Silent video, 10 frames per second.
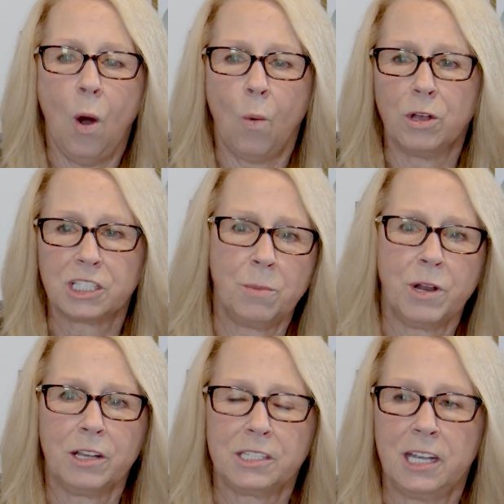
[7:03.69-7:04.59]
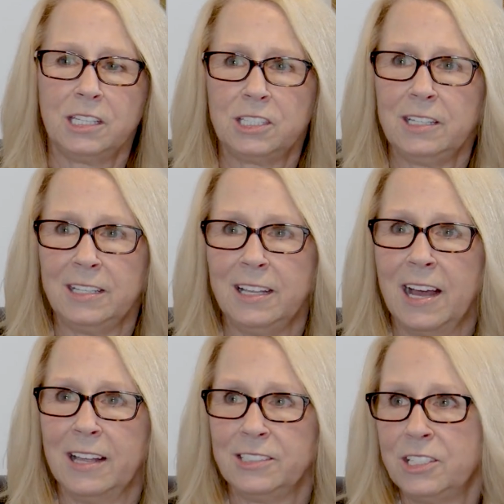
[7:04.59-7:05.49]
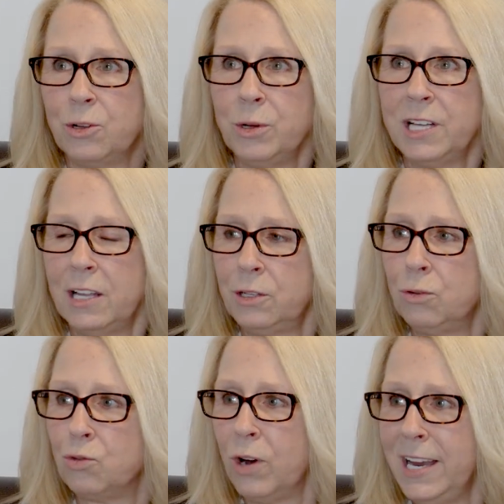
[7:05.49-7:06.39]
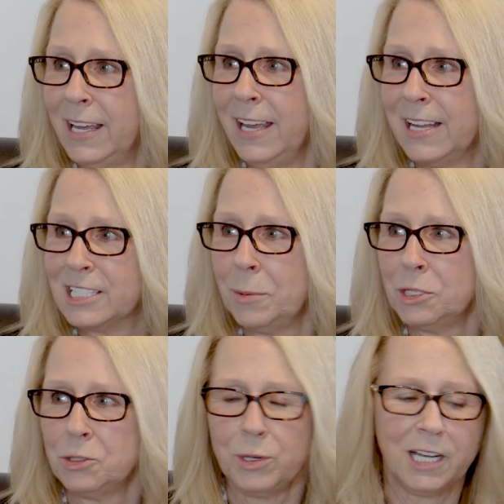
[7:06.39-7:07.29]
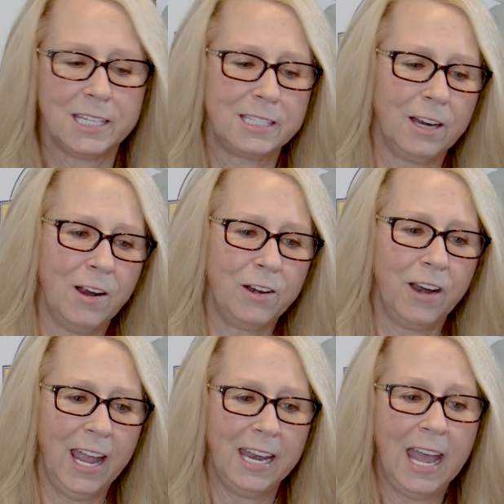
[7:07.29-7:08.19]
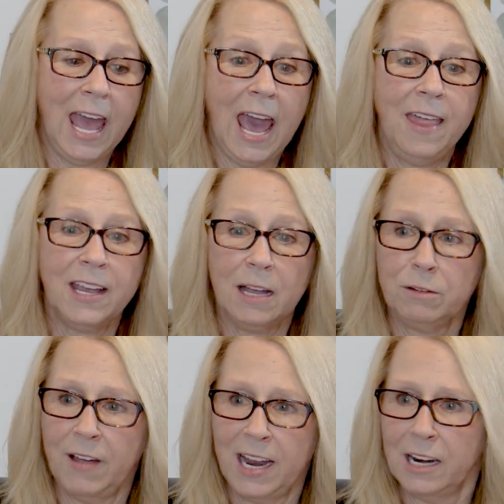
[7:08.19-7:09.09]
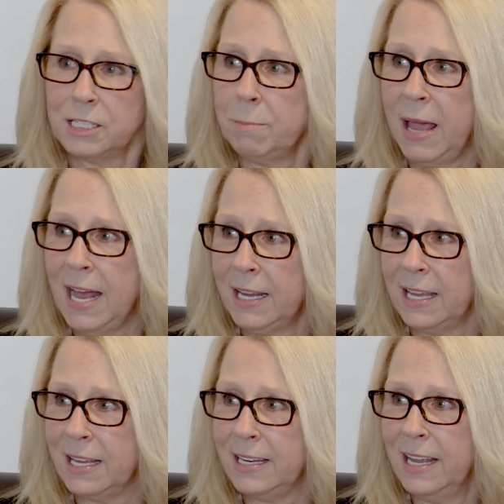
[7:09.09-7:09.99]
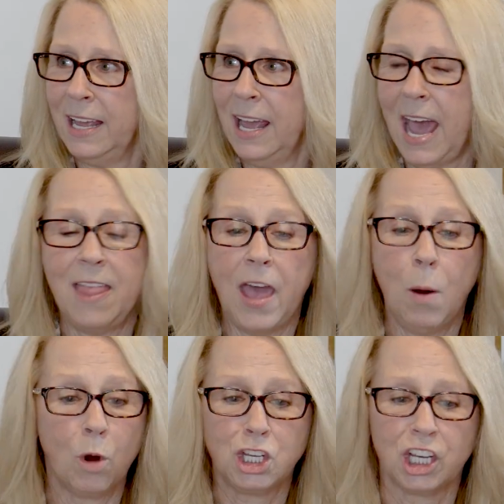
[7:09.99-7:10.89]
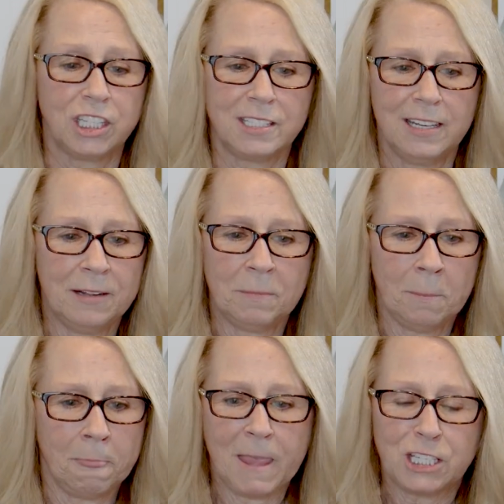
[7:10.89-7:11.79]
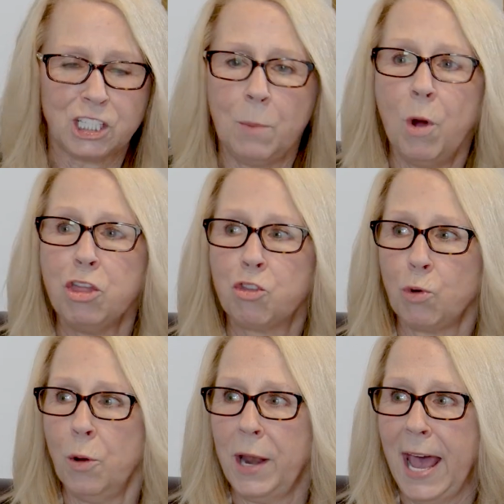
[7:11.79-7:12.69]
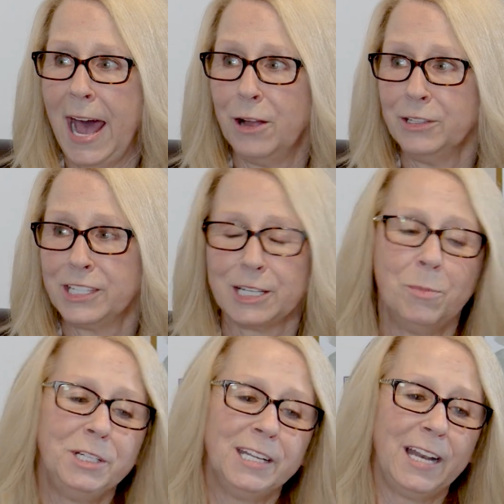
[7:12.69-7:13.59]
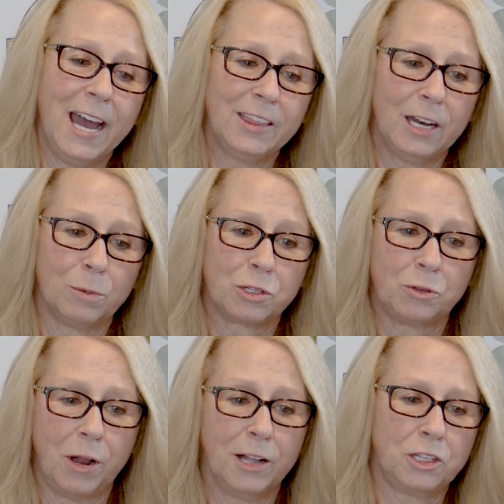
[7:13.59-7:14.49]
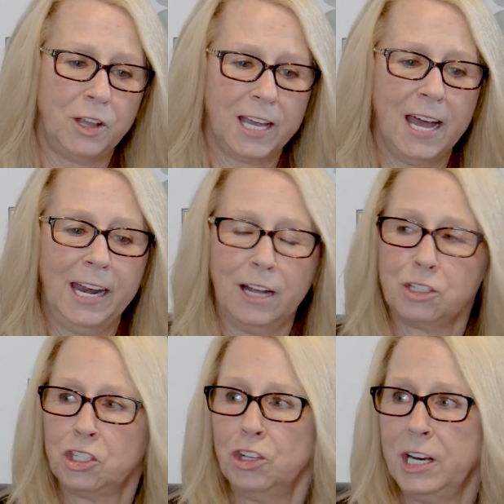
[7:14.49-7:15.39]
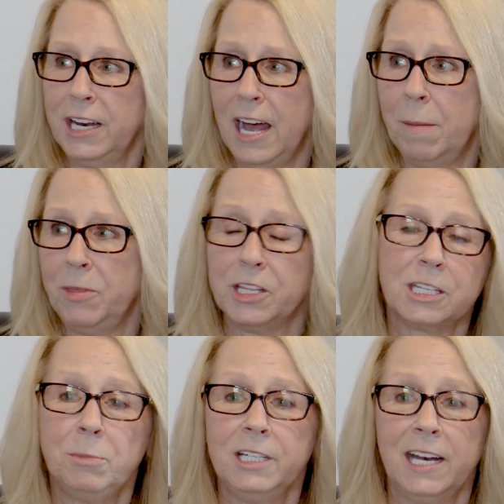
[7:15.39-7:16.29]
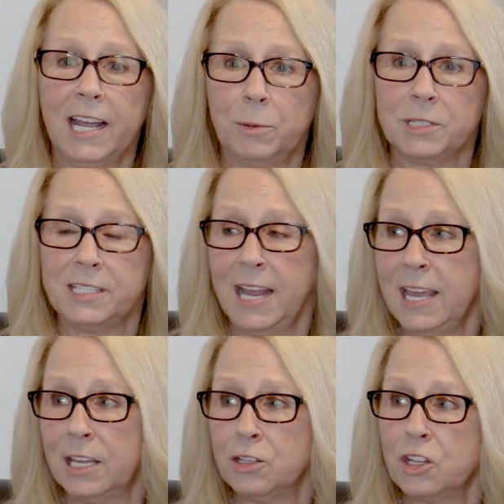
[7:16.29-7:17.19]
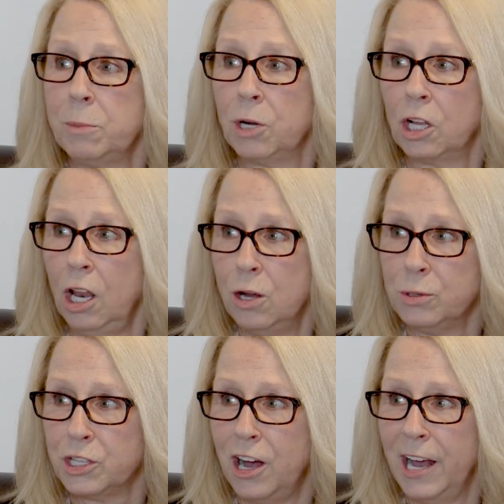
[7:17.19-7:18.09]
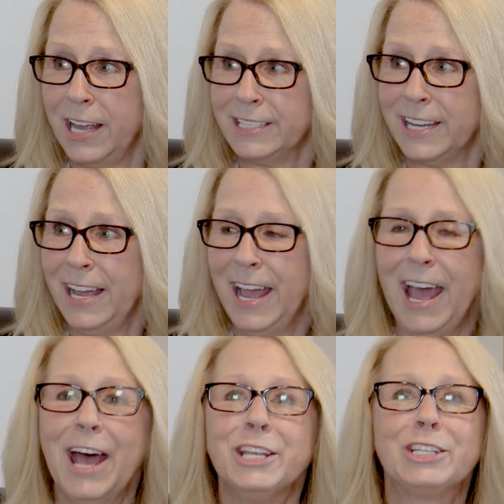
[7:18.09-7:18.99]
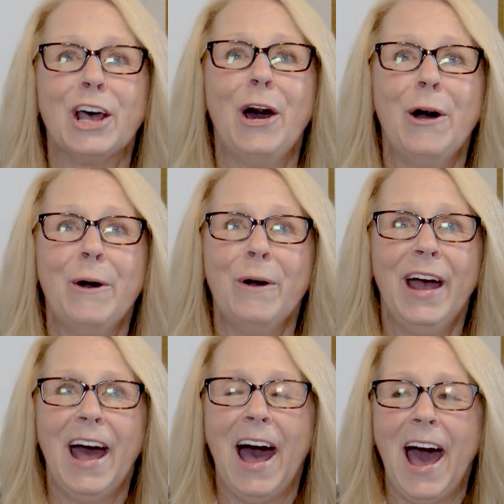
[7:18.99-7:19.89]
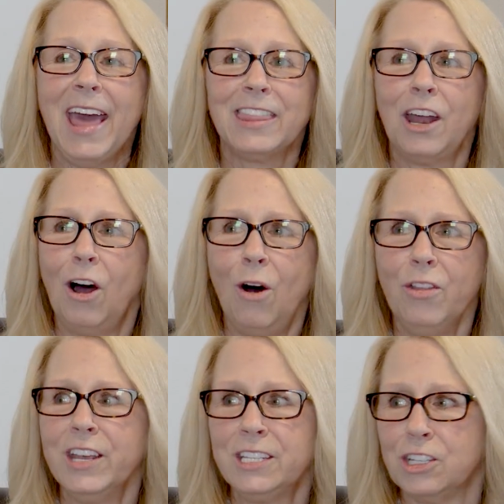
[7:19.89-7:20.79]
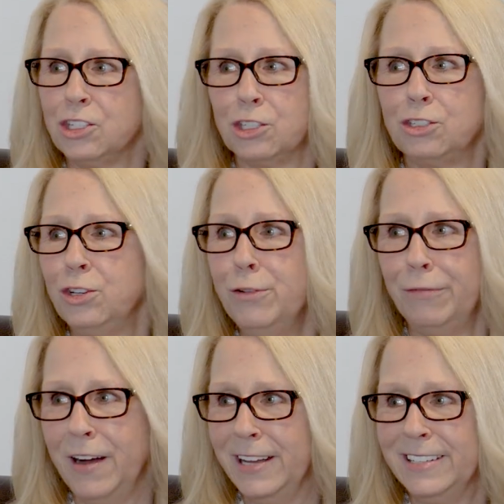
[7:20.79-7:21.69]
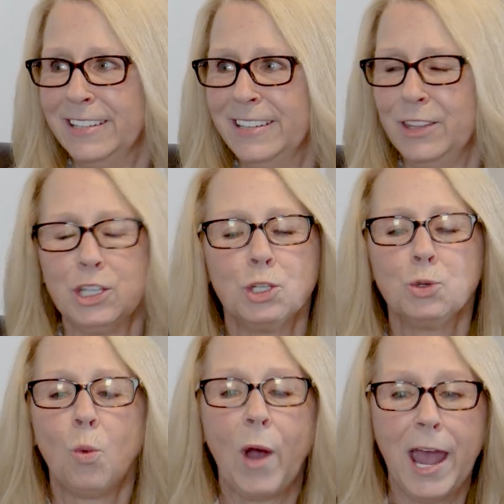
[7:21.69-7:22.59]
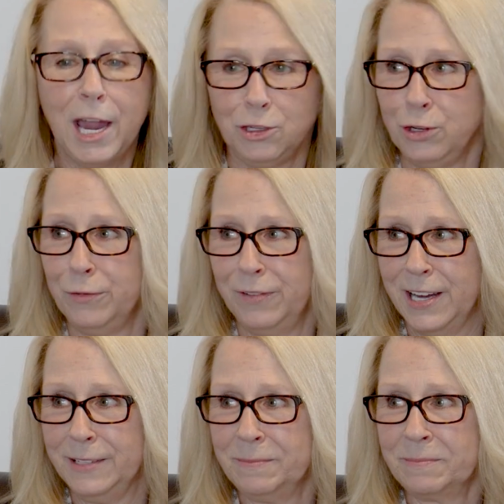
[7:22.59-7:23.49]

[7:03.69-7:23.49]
Well, someone else said, she's always out there drinking, and someone said, oh, you got a cigarette in your hand. And they couldn't find out it's a mannequin. And they were just, someone threw it out. Someone didn't like that it was thrown out, so they got it out and stood it up, and then someone didn't like it was naked, so they put clothes on it. So I thought, oh, this is just too fun. This is way too fun.